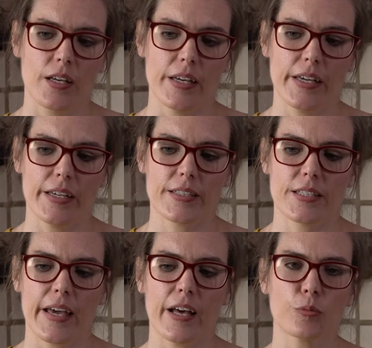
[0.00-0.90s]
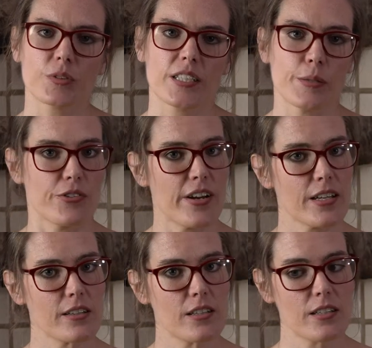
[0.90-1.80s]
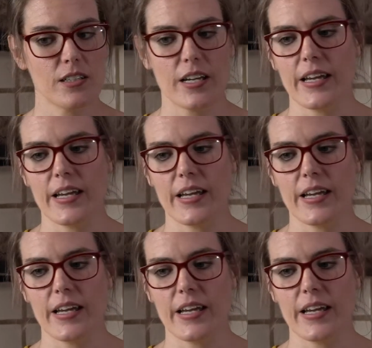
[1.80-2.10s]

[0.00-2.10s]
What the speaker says: It helps keep you regular,